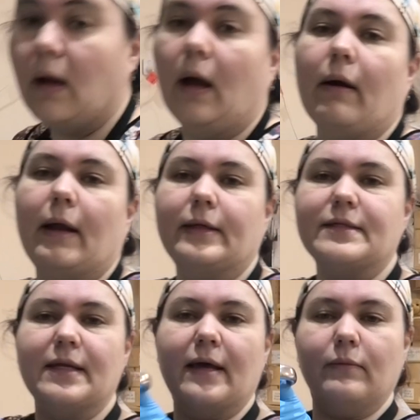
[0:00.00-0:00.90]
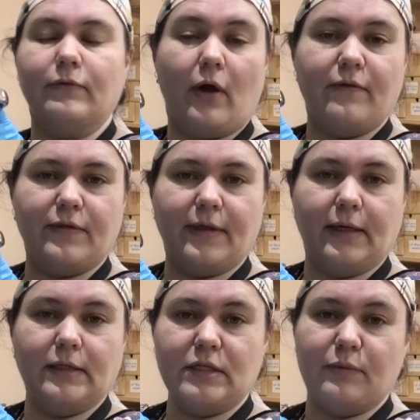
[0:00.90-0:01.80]
Alright, so now that we've got everything
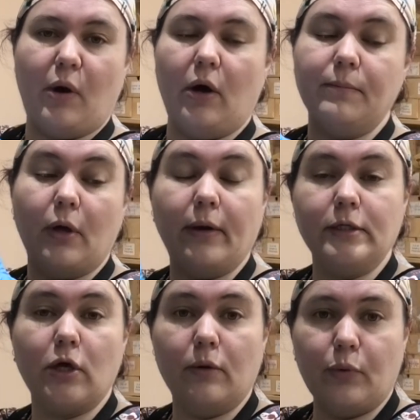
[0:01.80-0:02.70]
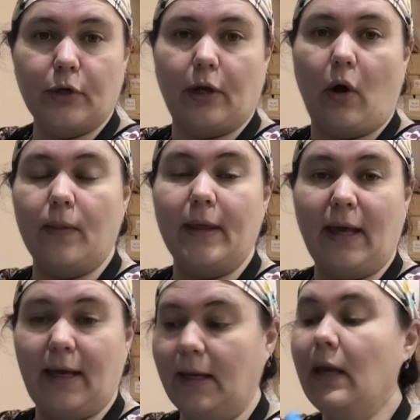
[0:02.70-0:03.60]
into the pot, I'm going to go and put it on the
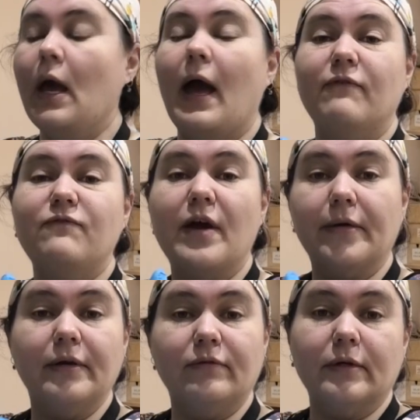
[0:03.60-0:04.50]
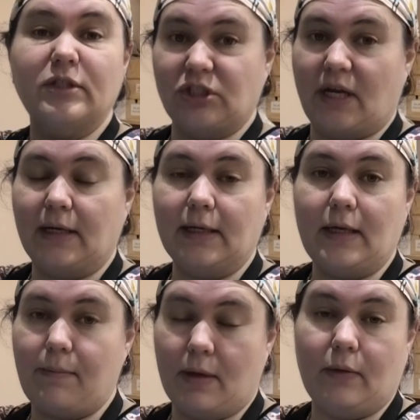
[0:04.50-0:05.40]
heat and very, very
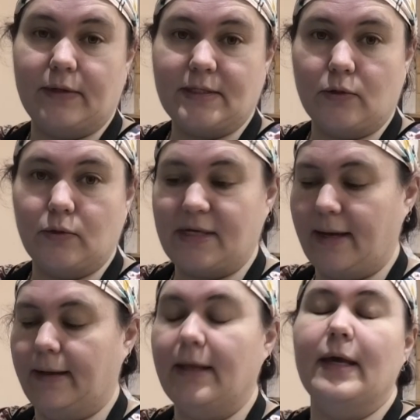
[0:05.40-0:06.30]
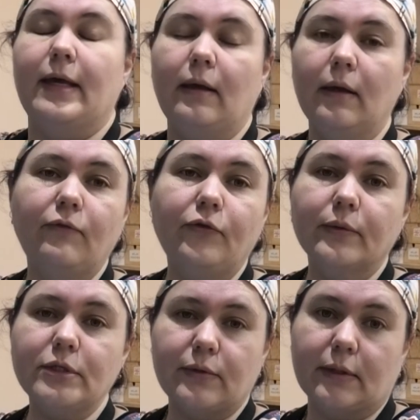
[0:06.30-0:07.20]
gently melt this all down. If you
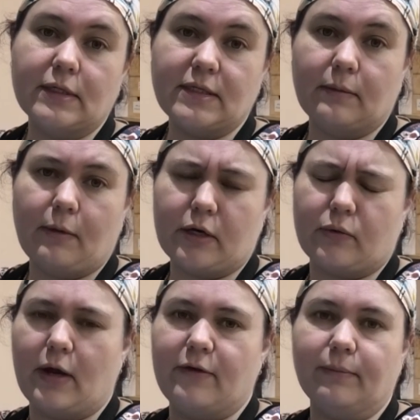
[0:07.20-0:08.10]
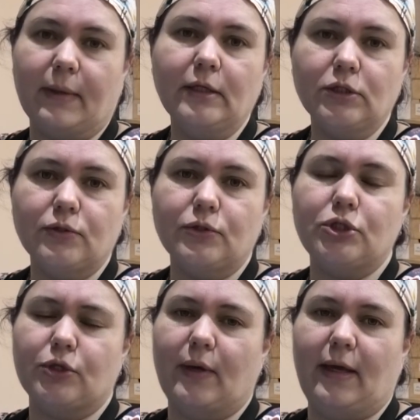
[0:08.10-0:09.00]
are doing this in the microwave, make sure to
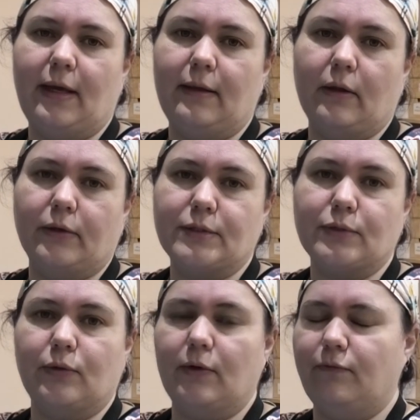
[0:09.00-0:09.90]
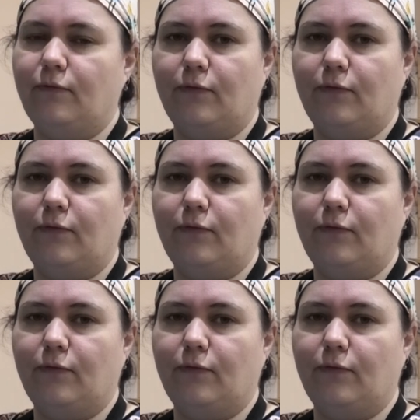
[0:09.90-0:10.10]
do it in those sort of